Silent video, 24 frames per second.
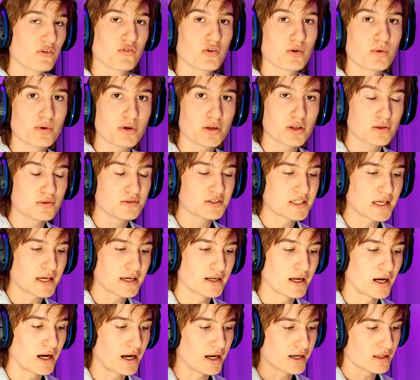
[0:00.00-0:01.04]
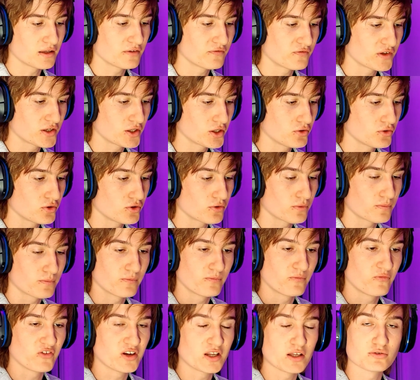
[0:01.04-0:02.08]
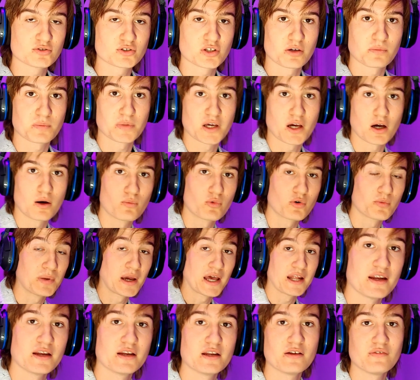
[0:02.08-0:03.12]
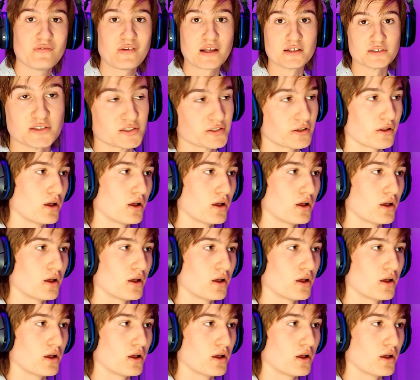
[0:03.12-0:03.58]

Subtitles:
If you were to use that in a highlight video, your video is going to become repetitive and